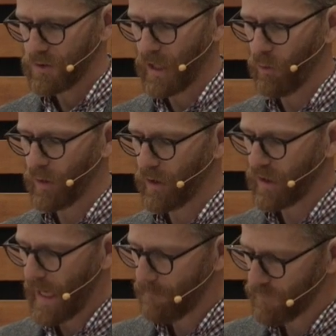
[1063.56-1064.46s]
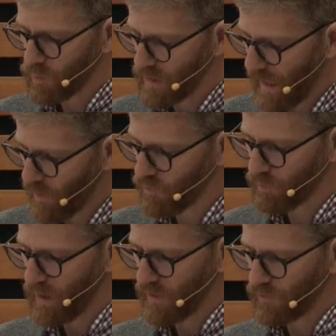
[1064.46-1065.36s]
not when our gap between house
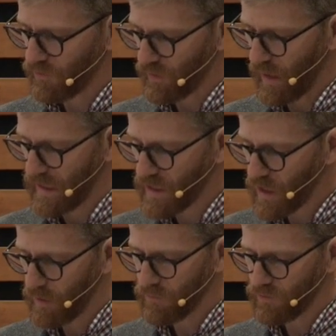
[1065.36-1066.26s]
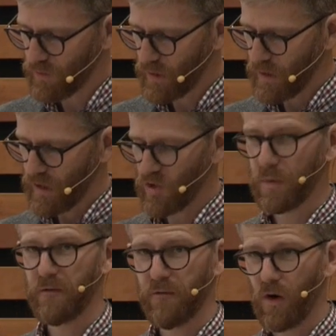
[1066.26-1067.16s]
prices and incomes is
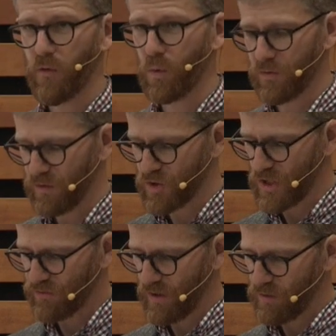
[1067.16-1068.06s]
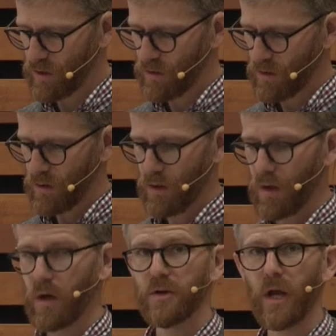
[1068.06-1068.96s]
by far the worst in the G7,
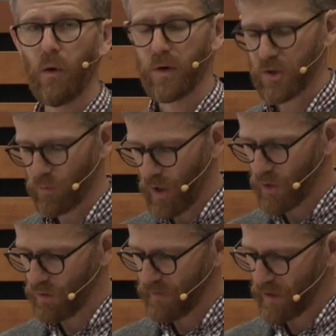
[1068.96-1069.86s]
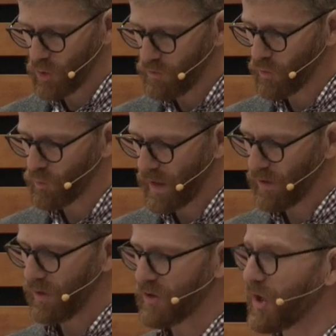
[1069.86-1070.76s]
not when Toronto and Vancouver
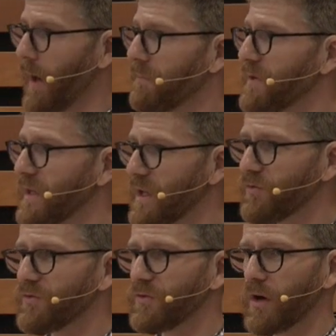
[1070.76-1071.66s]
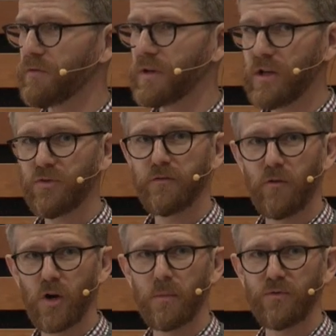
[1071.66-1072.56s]
regularly top the lists of least
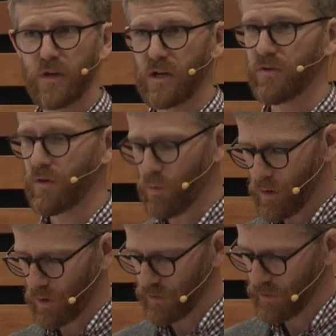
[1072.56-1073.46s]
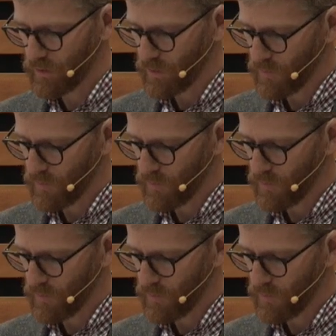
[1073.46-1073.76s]
affordable cities in the world.